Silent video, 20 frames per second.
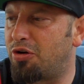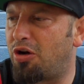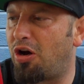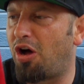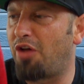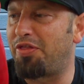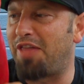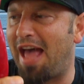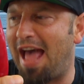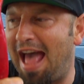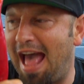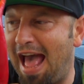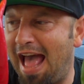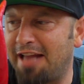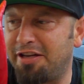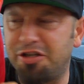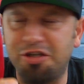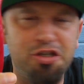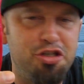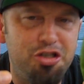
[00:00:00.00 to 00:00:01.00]
called the
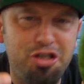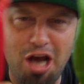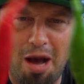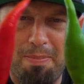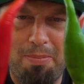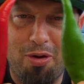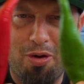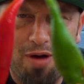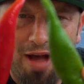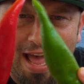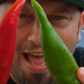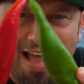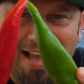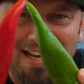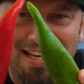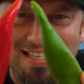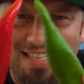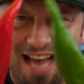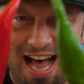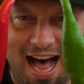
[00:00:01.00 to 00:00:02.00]
Hatch Double X